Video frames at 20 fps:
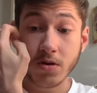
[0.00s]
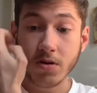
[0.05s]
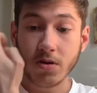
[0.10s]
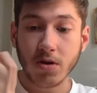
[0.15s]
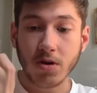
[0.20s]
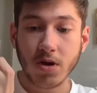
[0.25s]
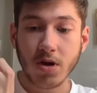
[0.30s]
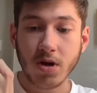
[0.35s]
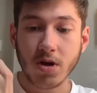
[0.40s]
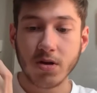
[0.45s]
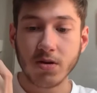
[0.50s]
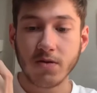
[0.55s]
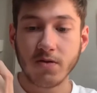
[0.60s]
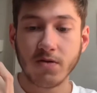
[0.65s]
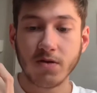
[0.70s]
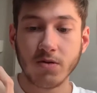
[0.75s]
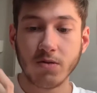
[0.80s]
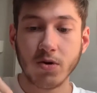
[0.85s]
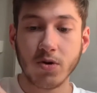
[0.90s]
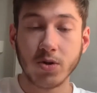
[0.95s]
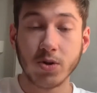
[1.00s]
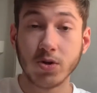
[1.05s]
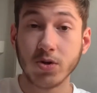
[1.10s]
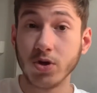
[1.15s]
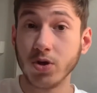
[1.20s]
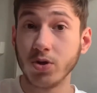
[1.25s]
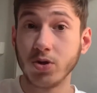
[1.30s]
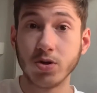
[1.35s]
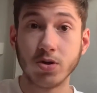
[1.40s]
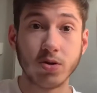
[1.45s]
Yeah, the film also
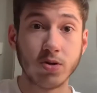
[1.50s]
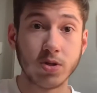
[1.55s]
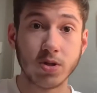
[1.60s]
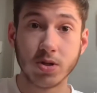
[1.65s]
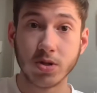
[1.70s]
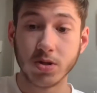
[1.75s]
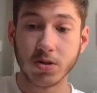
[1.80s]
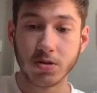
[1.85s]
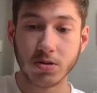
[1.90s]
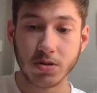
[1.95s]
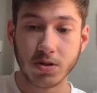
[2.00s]
introduces